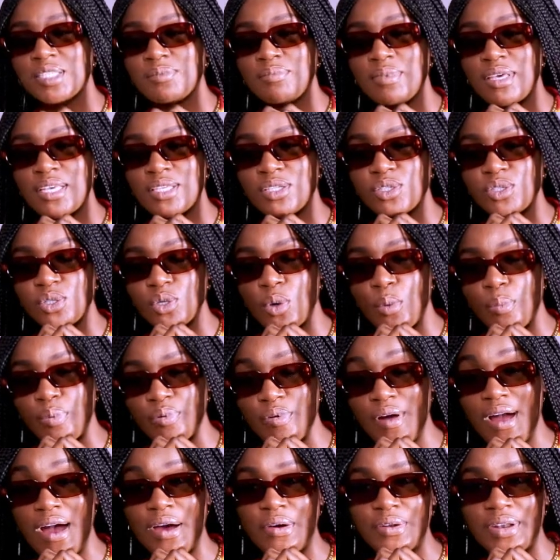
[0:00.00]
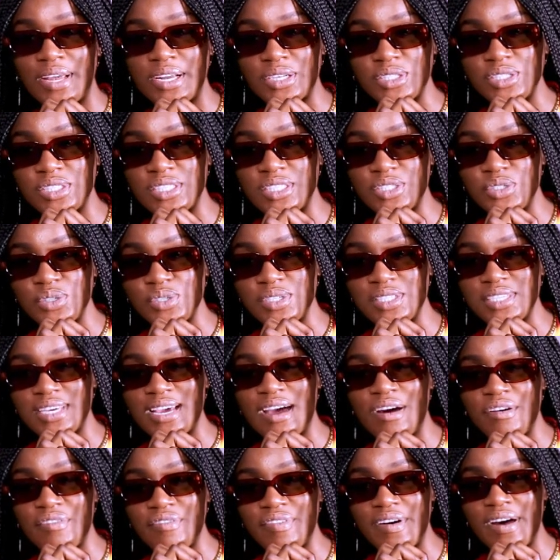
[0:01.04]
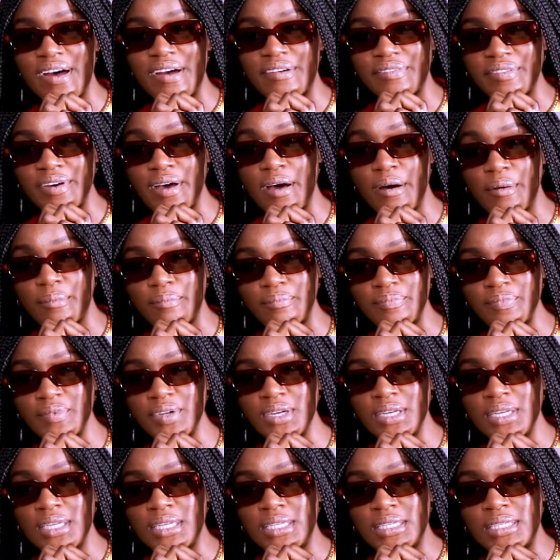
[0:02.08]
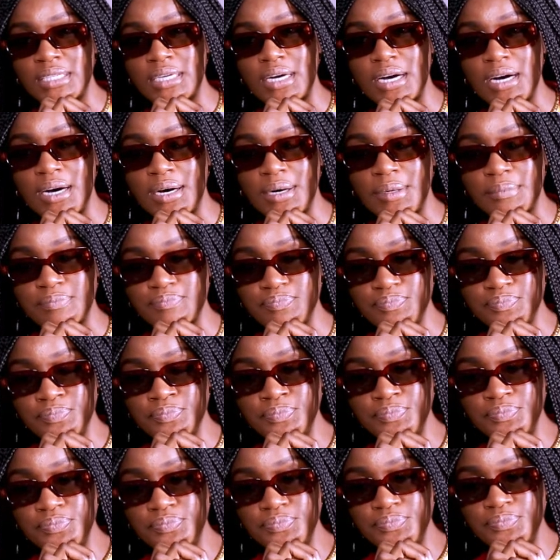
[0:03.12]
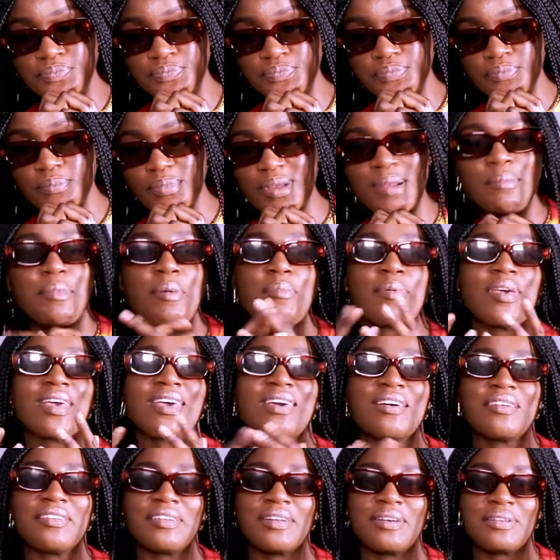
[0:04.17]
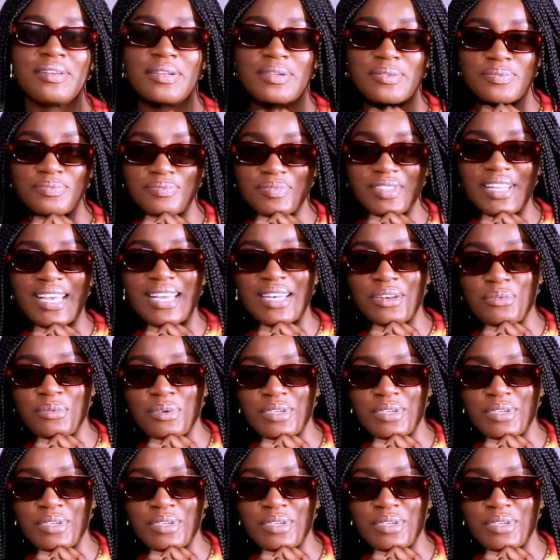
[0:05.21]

me so proud actually to see how far I've come. But I'm a big girl now. Then we